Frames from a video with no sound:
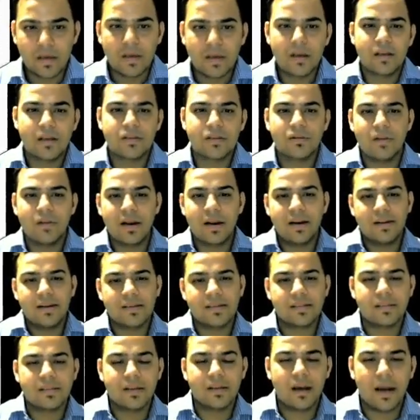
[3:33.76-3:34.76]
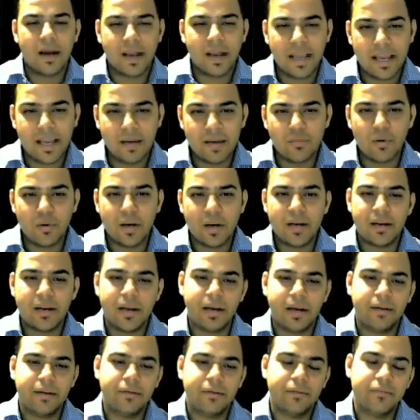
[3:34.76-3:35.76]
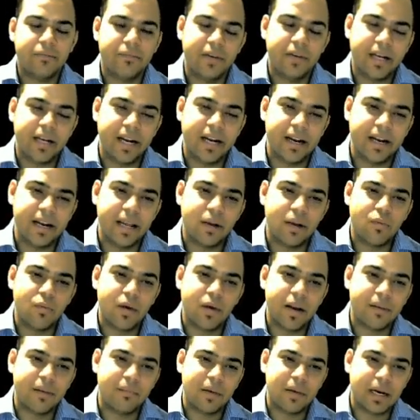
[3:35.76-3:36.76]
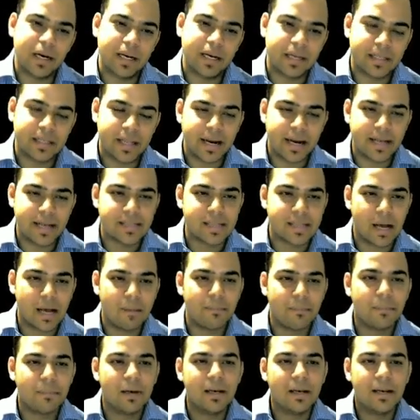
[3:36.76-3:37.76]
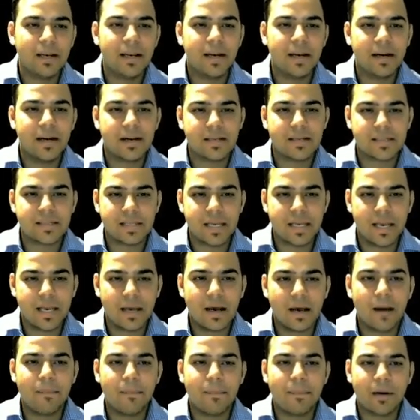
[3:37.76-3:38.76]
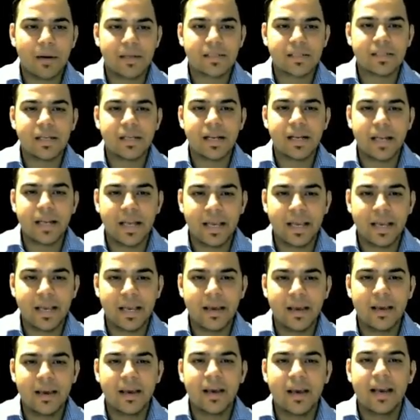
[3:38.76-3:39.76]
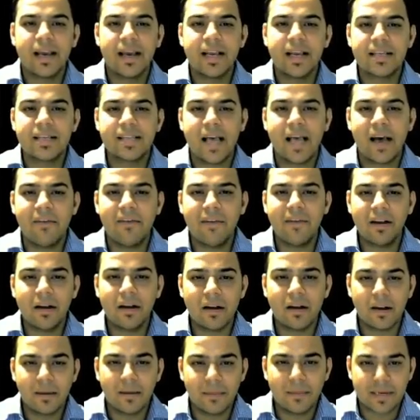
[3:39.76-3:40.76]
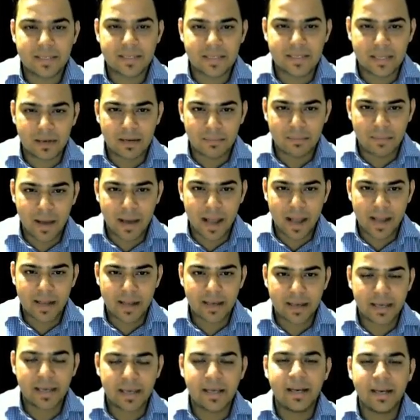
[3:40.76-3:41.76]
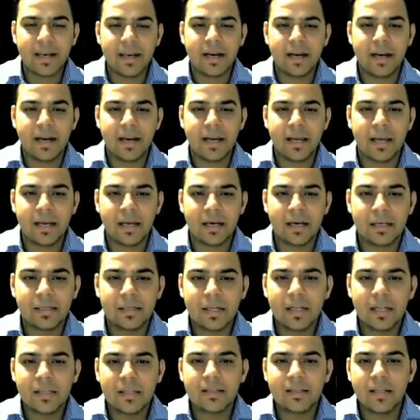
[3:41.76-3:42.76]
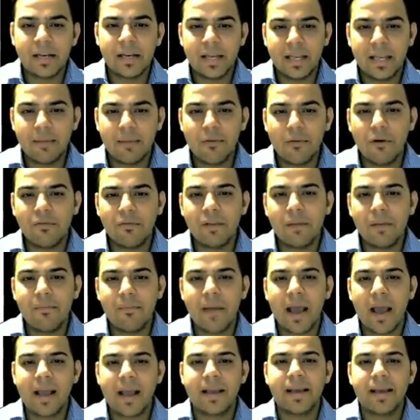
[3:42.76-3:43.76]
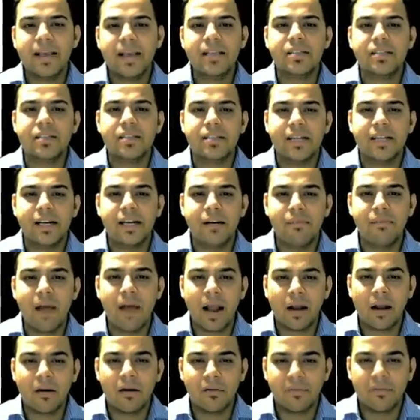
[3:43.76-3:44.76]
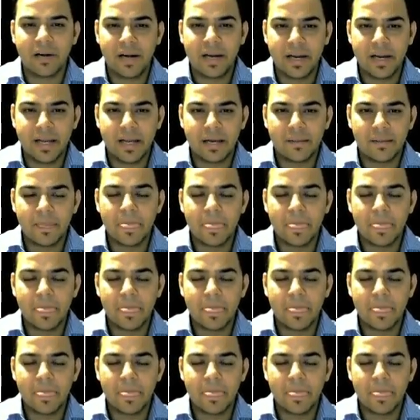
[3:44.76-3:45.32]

So let us again we can take one another example. Let us say a person A is having a commercial bank in India. The name of the bank is State Bank of India.